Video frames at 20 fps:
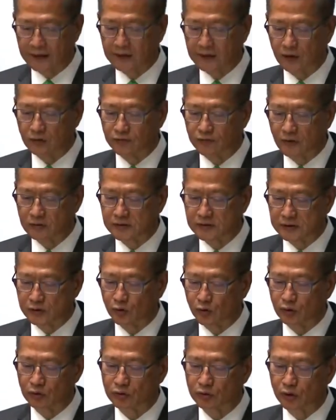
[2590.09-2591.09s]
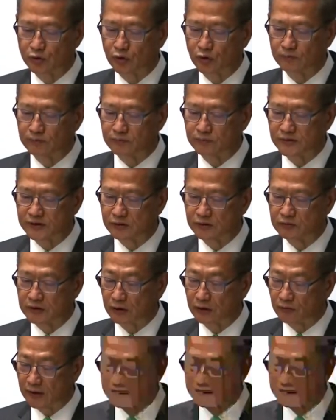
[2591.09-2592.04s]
intellectual property rights protection,